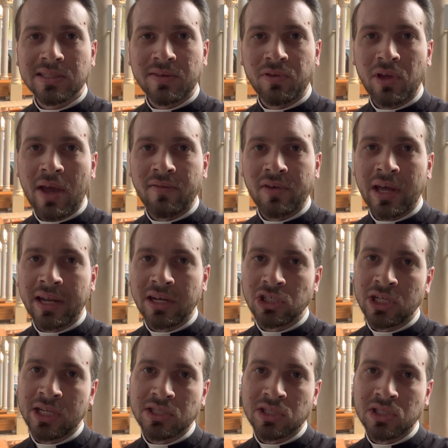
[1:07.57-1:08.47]
If you haven't had a
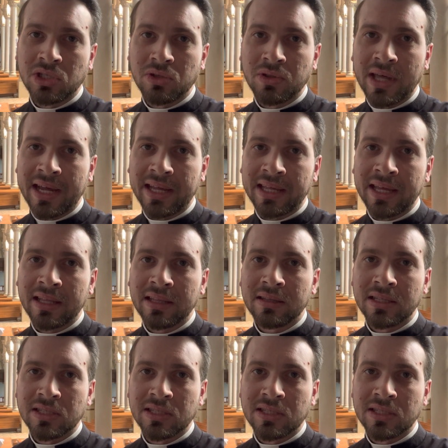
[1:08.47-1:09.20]
chance to do that yet,